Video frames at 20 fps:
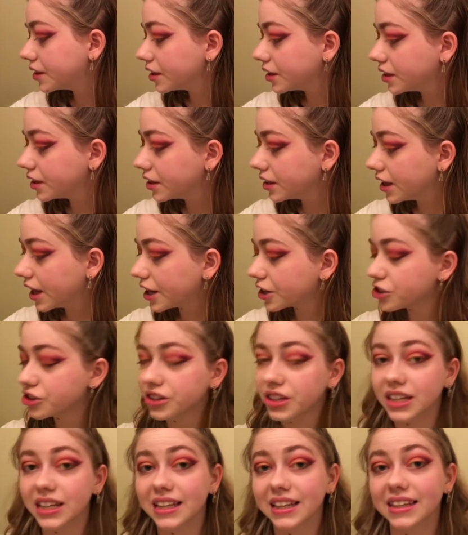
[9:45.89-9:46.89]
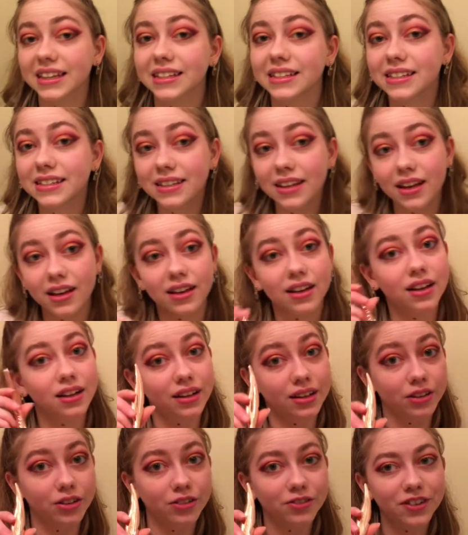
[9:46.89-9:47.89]
actually this
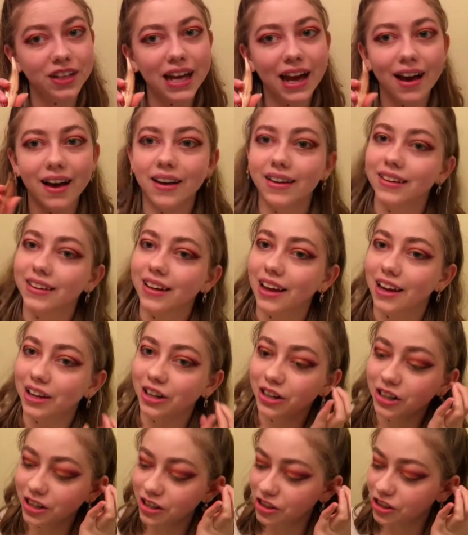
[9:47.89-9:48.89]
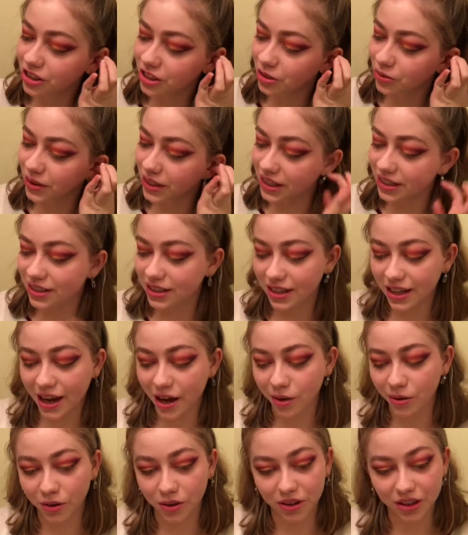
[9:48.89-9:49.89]
calligraphy eyeliner, just so we can see how good
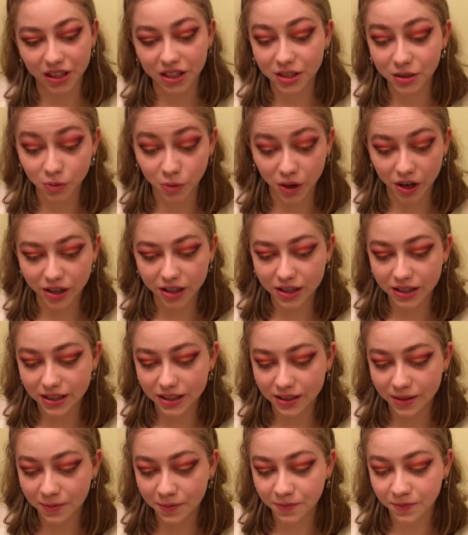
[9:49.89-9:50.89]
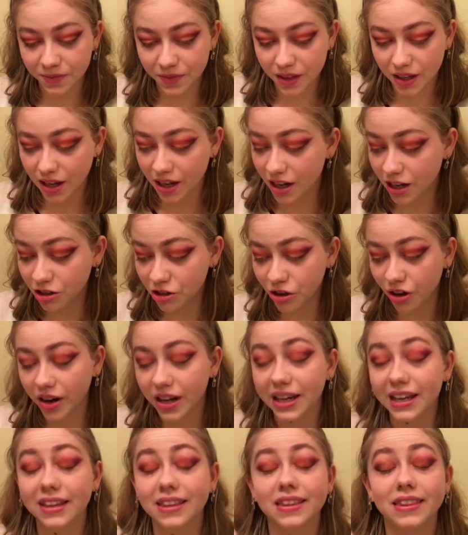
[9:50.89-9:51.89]
this works, and draw a
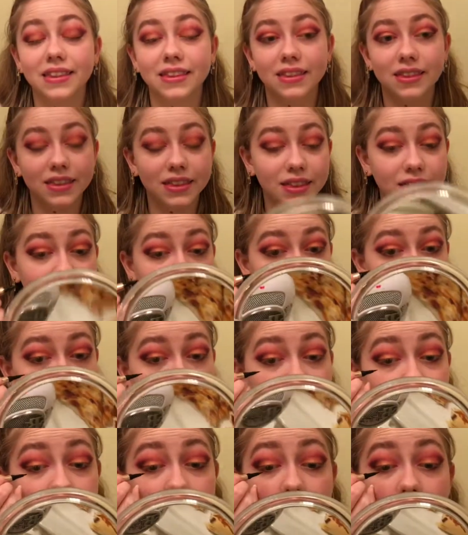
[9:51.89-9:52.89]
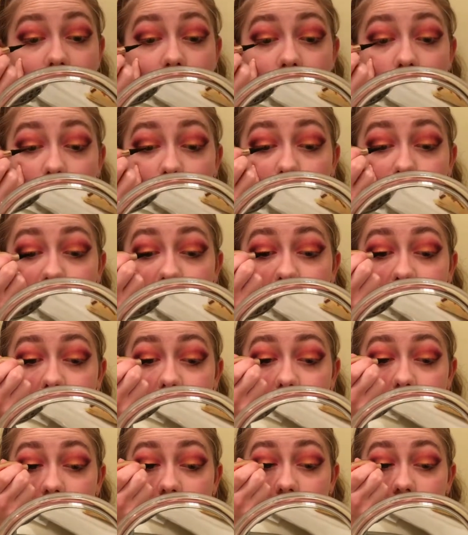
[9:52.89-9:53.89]
thin,
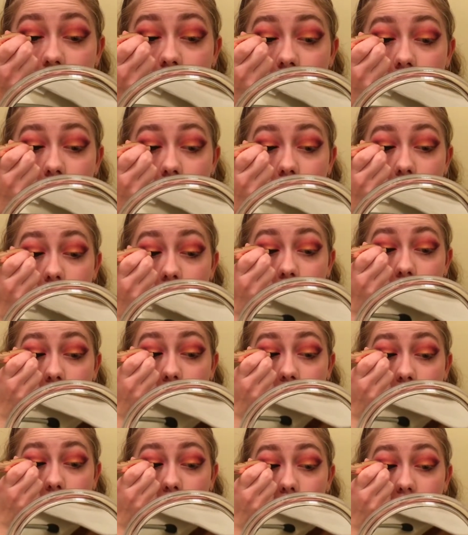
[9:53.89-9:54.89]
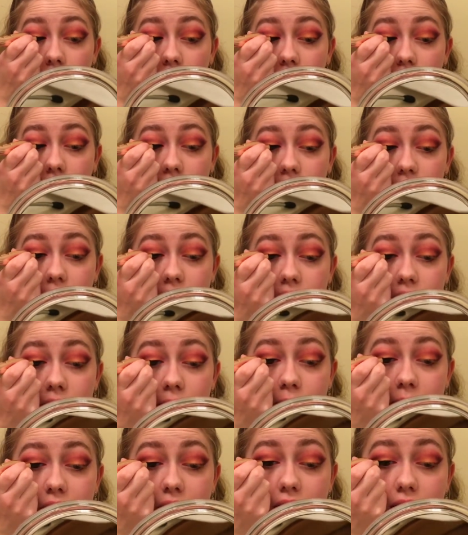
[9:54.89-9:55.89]
hopefully, wing right from the
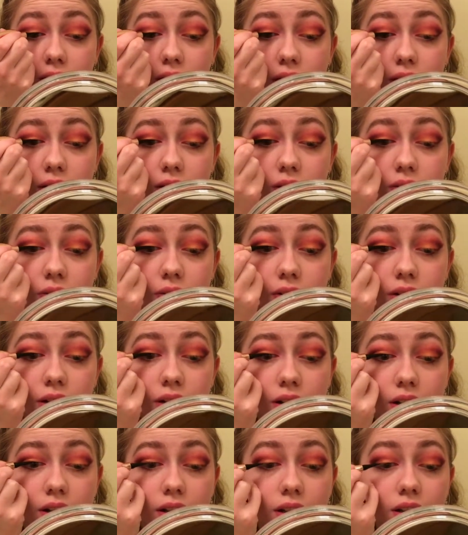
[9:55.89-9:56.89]
inner corner